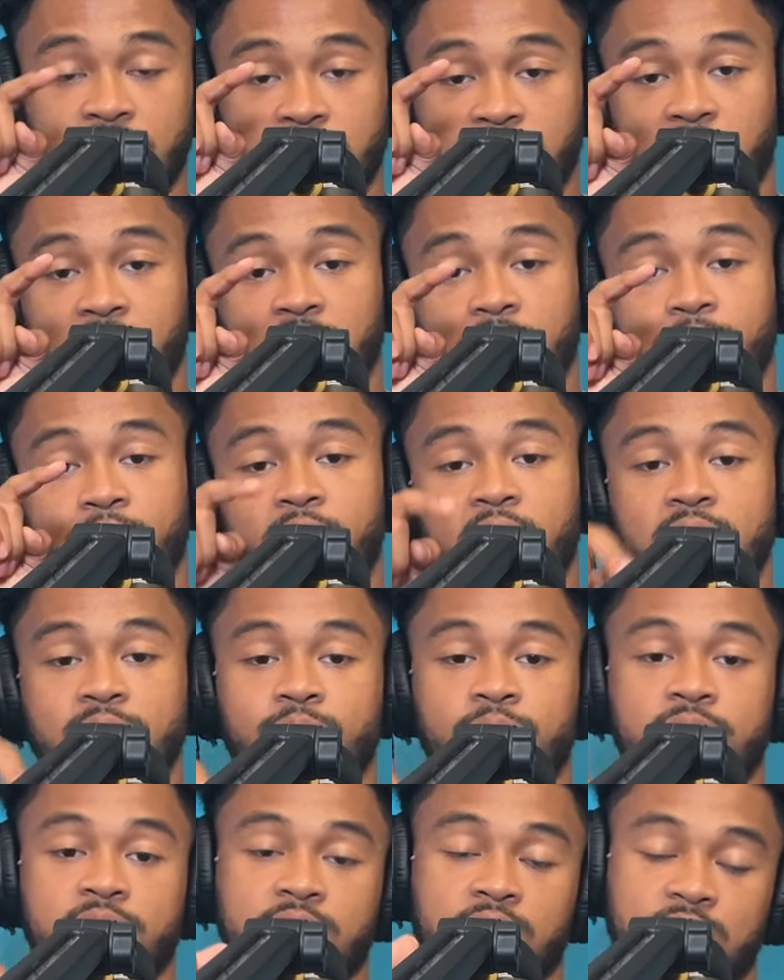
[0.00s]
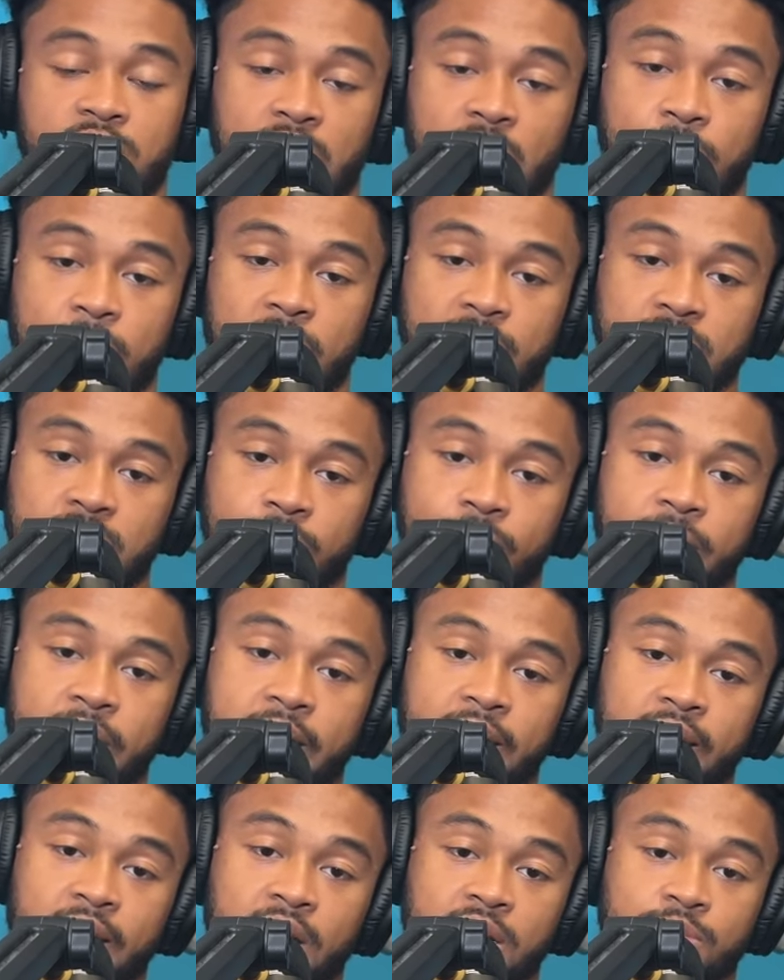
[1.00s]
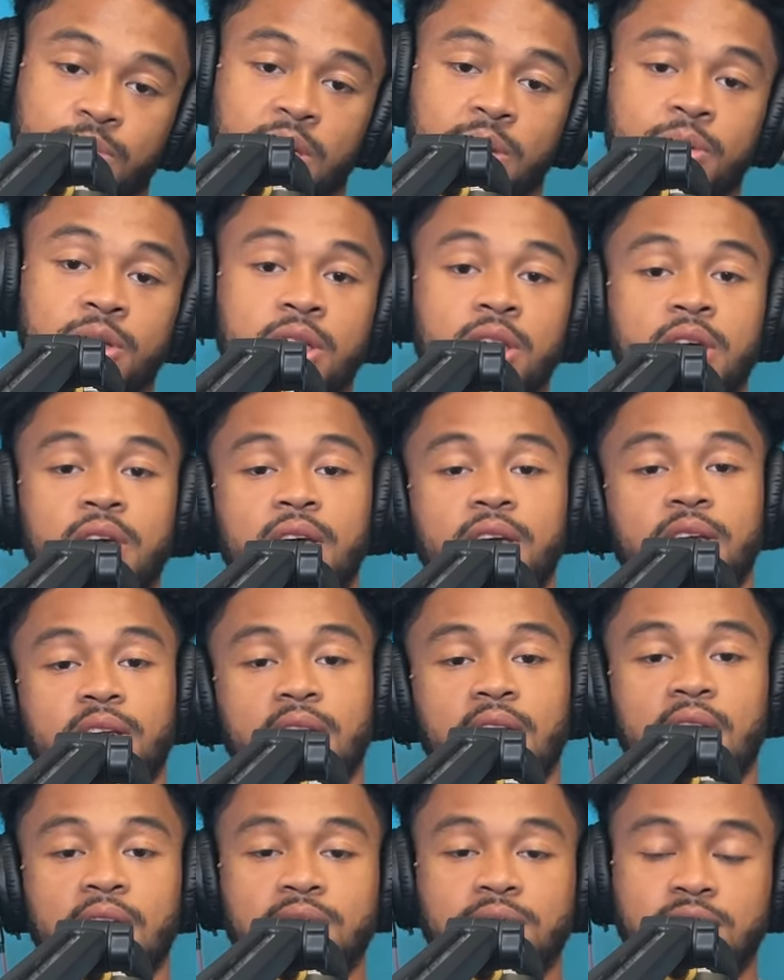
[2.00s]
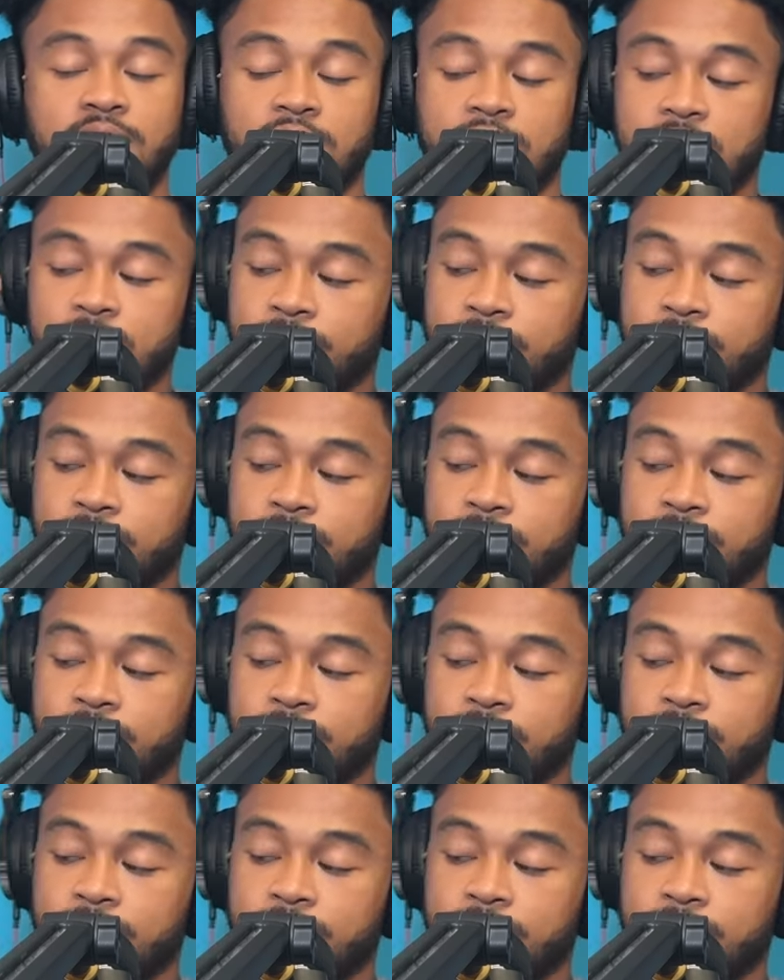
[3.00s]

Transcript: Shout out to Prize Picks. Let's get back to the podcast, baby. Gangster.